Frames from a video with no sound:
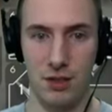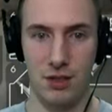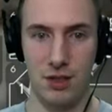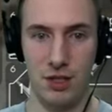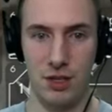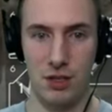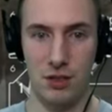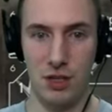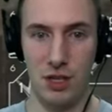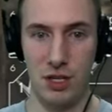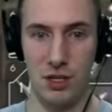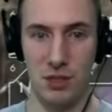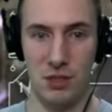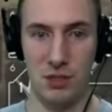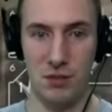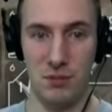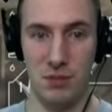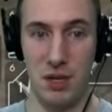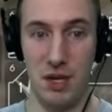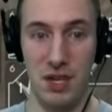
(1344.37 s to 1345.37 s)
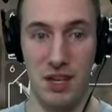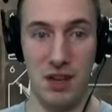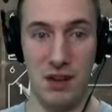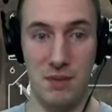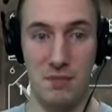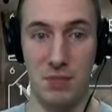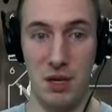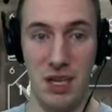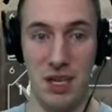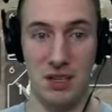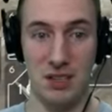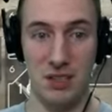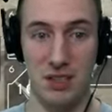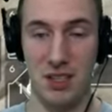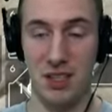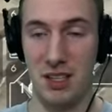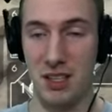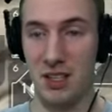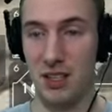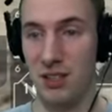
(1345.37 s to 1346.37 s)
just be a beast,
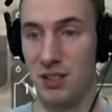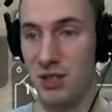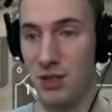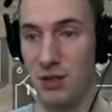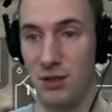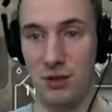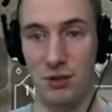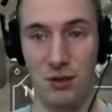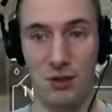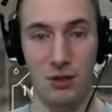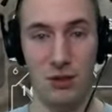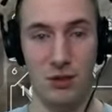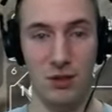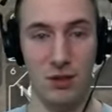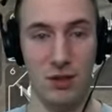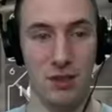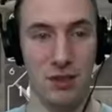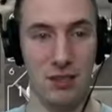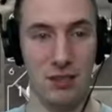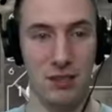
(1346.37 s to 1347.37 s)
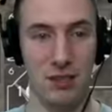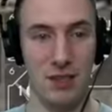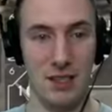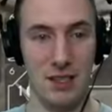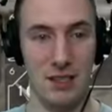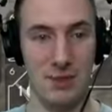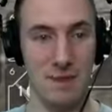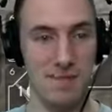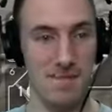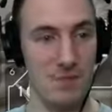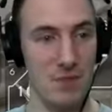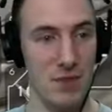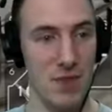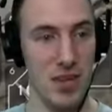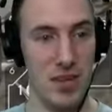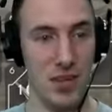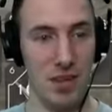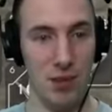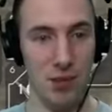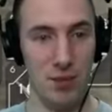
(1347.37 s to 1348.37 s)
to
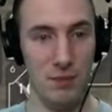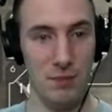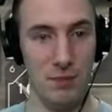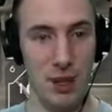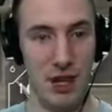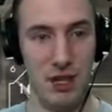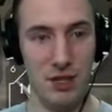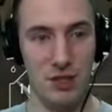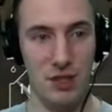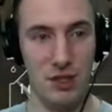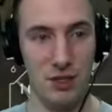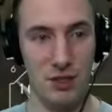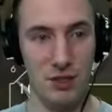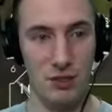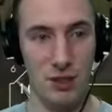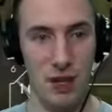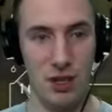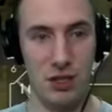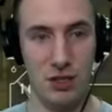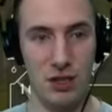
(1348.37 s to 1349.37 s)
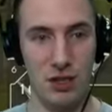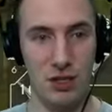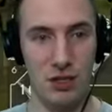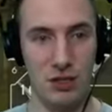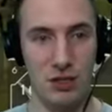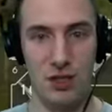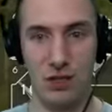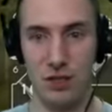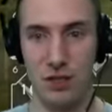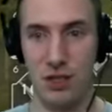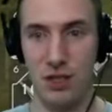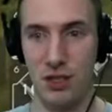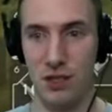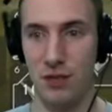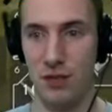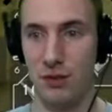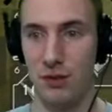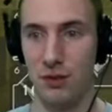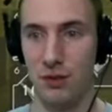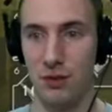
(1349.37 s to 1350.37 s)
get out of bad situations,
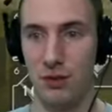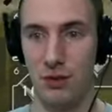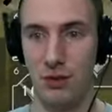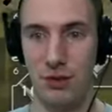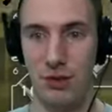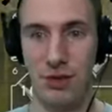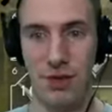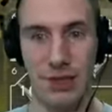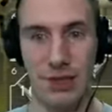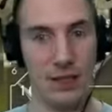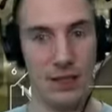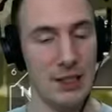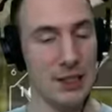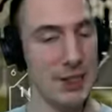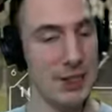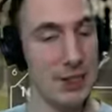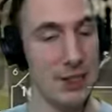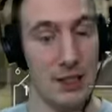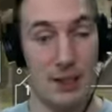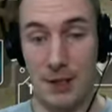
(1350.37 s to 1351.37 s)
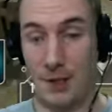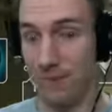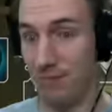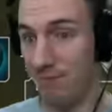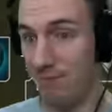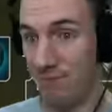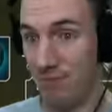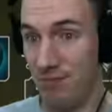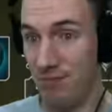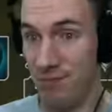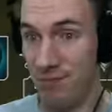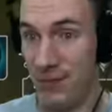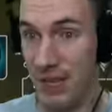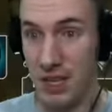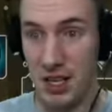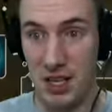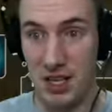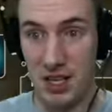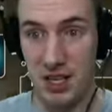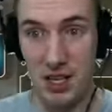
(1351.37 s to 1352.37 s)
to
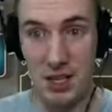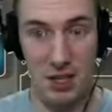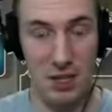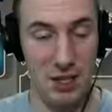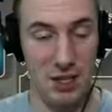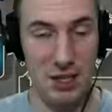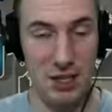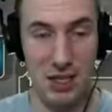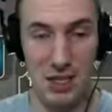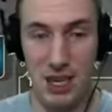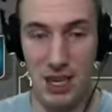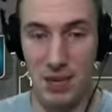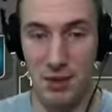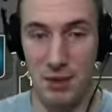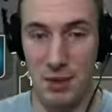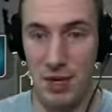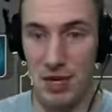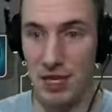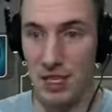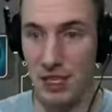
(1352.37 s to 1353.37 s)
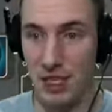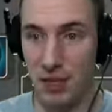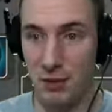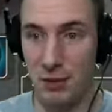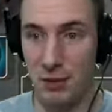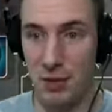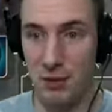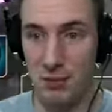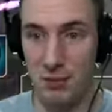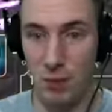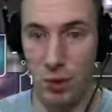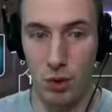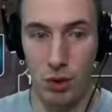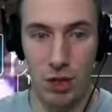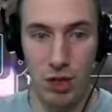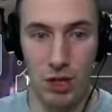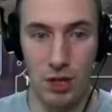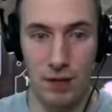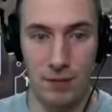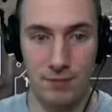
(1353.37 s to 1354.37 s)
kind of be a little bit
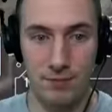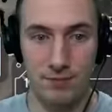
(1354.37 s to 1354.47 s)
more